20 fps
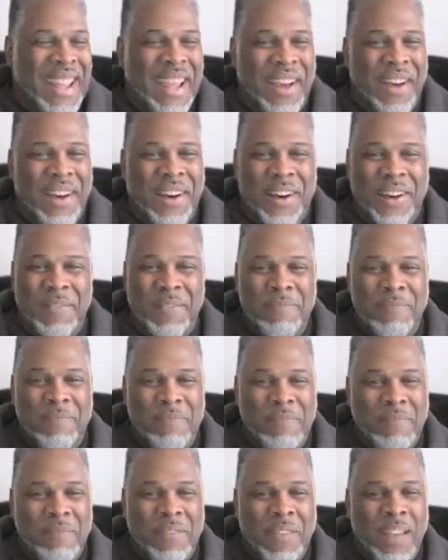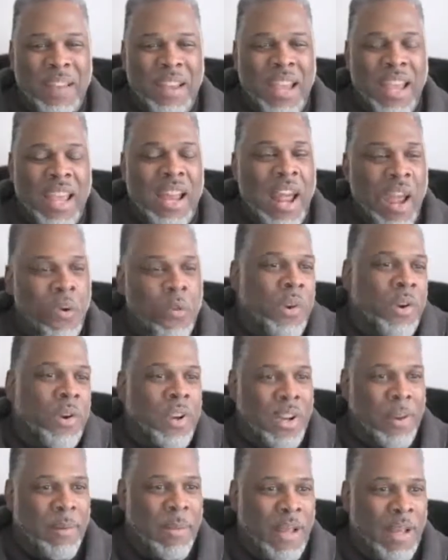And I
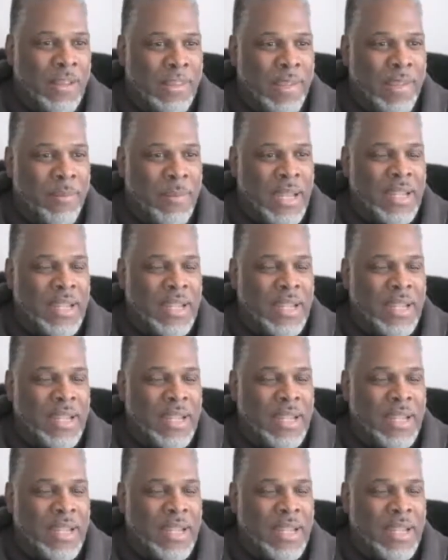worried about them